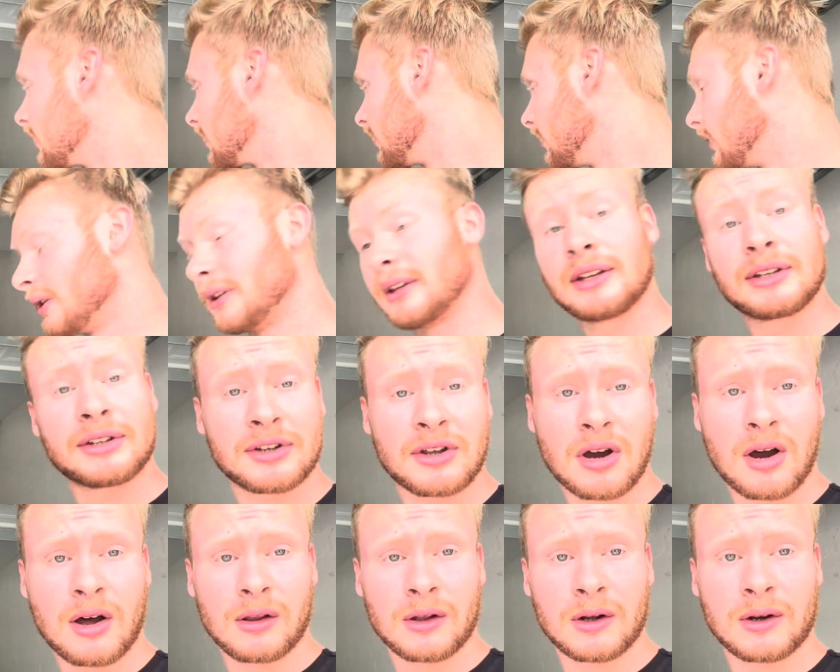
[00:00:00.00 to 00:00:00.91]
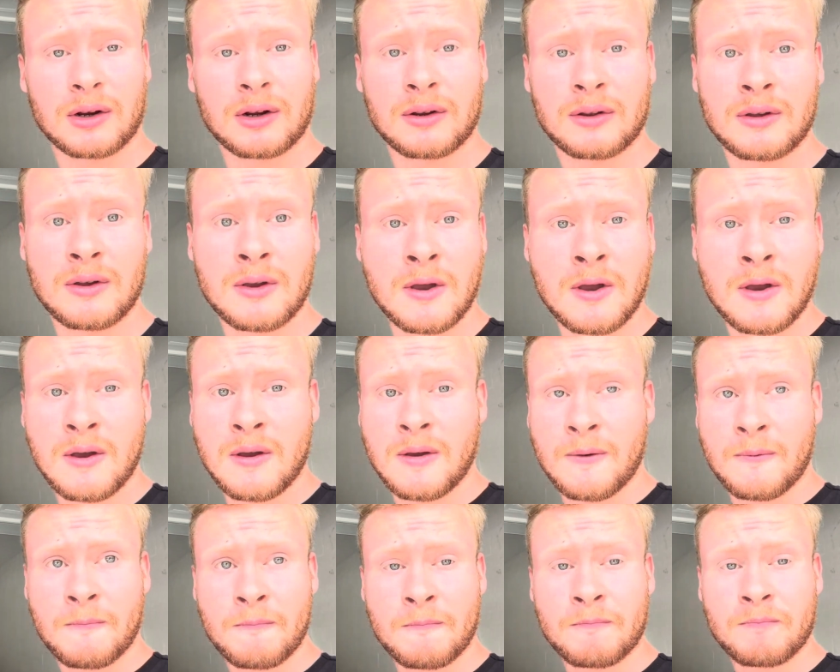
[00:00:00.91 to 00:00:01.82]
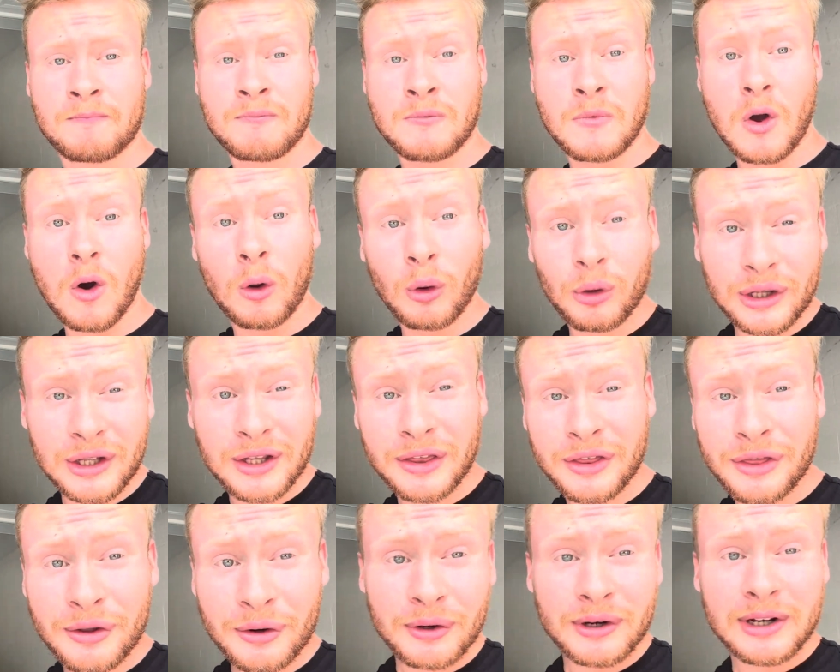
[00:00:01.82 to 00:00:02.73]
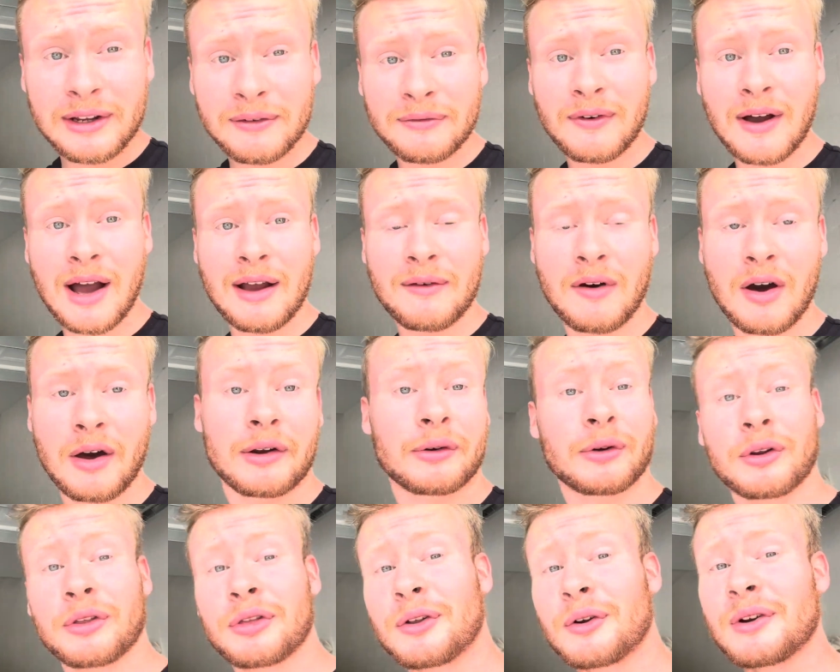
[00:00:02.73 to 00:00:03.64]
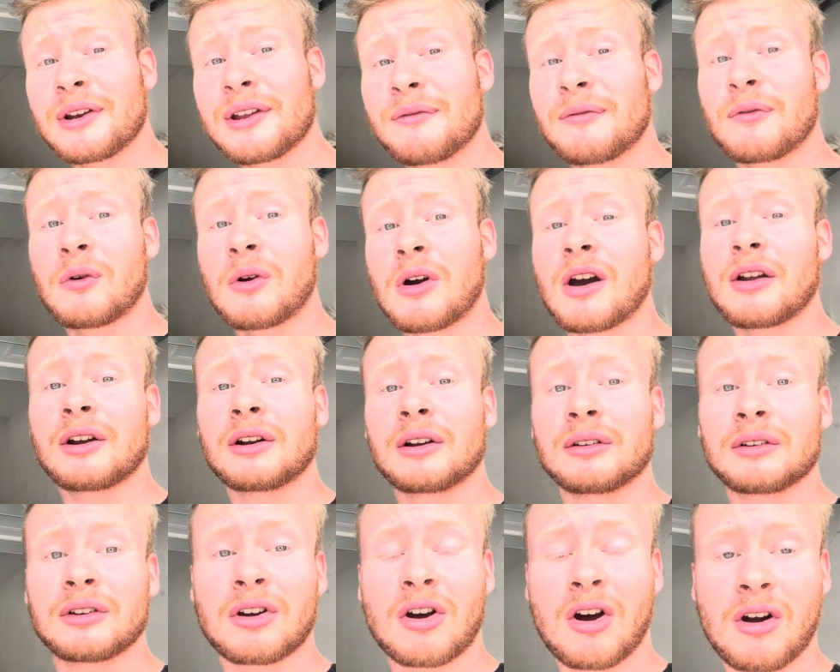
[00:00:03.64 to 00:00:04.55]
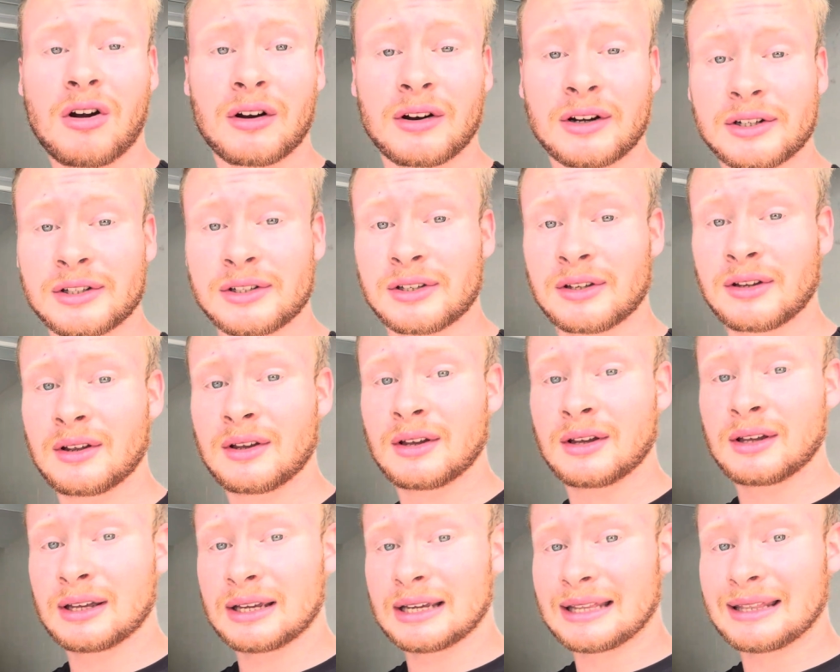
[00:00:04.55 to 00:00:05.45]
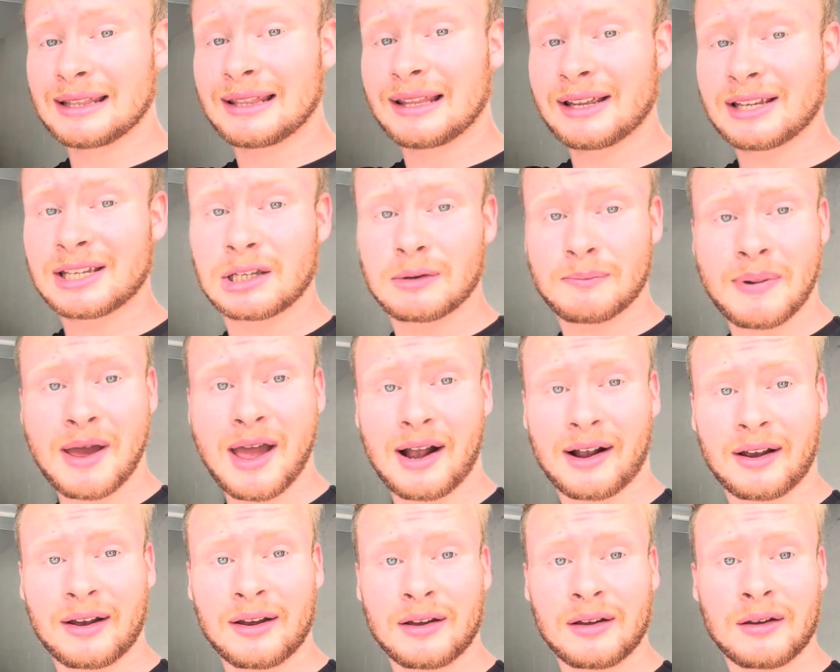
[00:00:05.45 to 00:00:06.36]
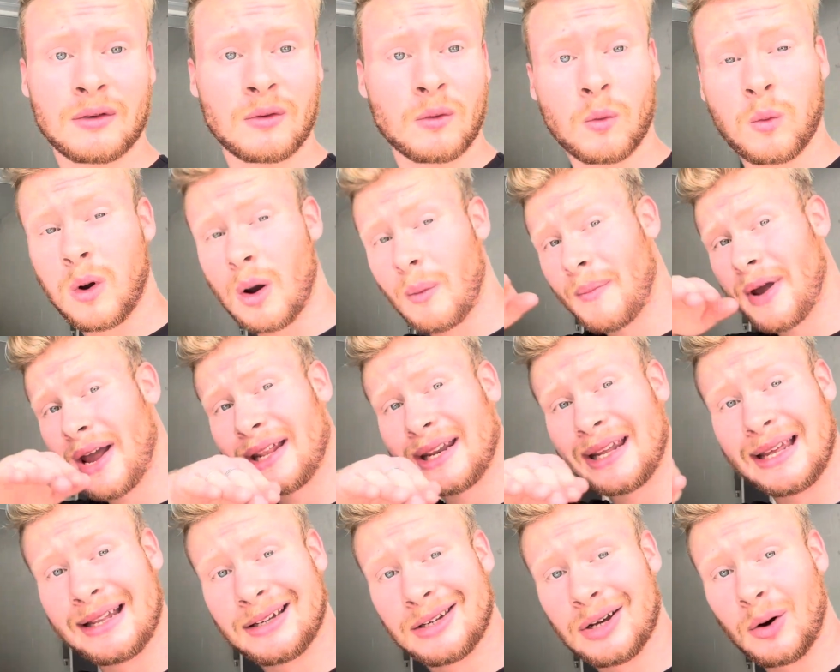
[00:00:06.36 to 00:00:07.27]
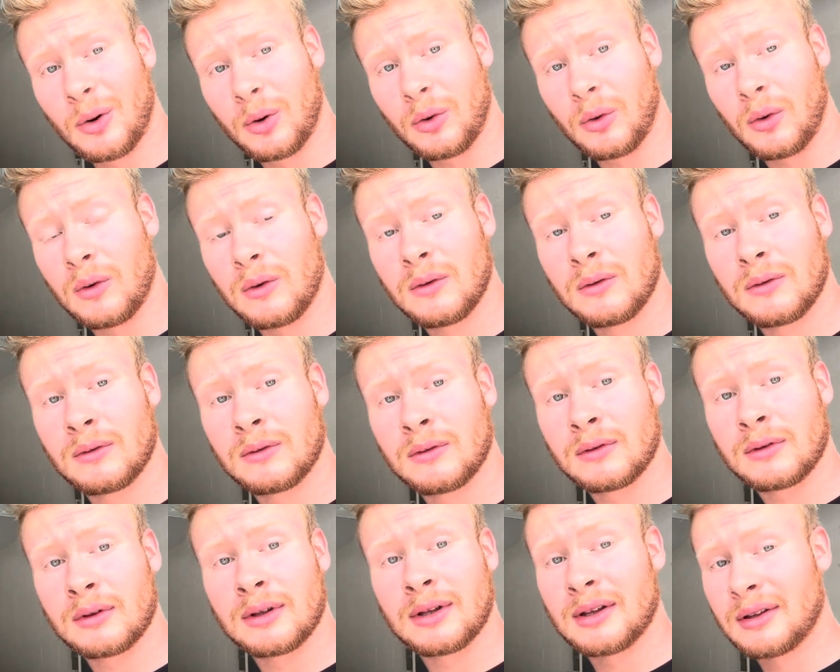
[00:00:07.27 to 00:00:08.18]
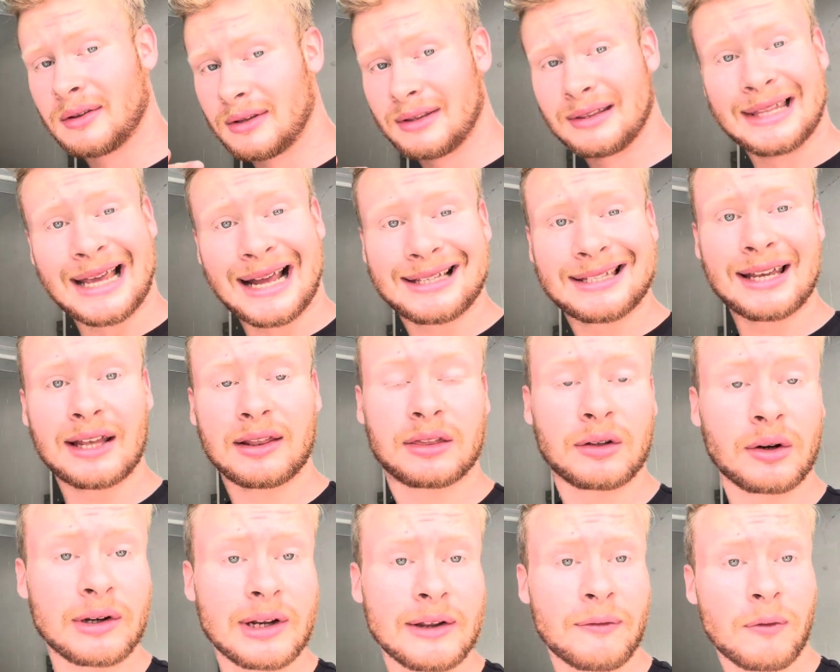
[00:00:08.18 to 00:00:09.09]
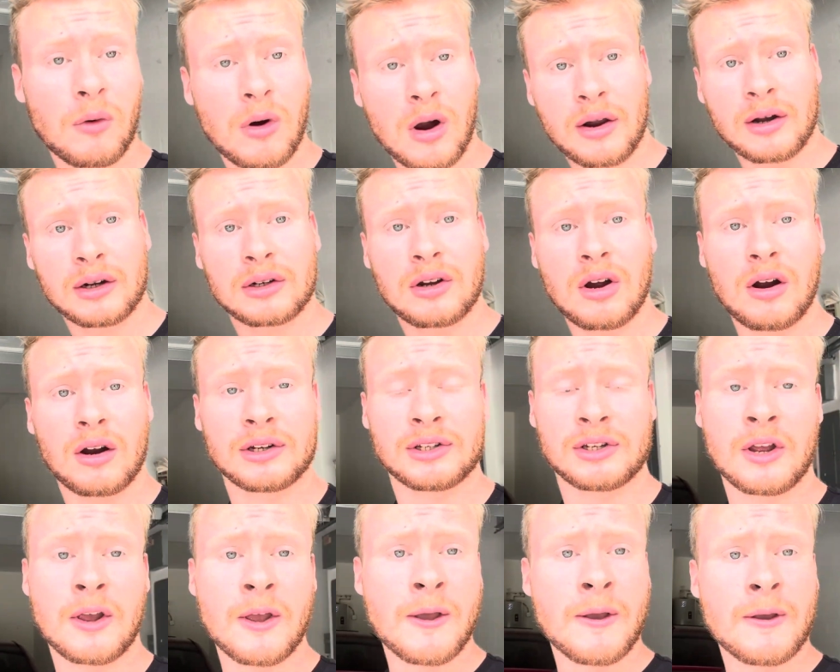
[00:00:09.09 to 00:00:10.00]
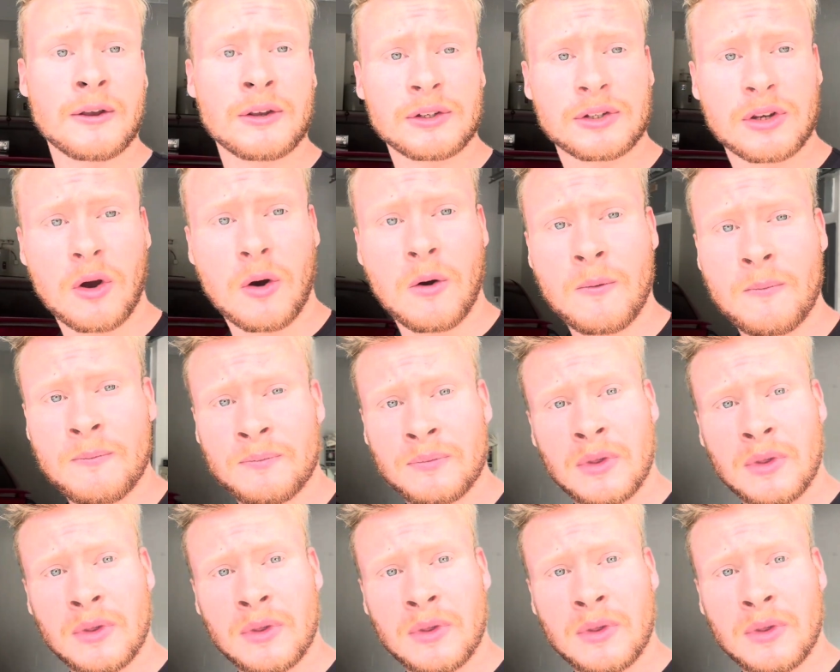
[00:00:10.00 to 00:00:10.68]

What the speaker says: with this color, only 3,500 or 3,400 cars in this spec were made in total. That's it, 3,400 cars. So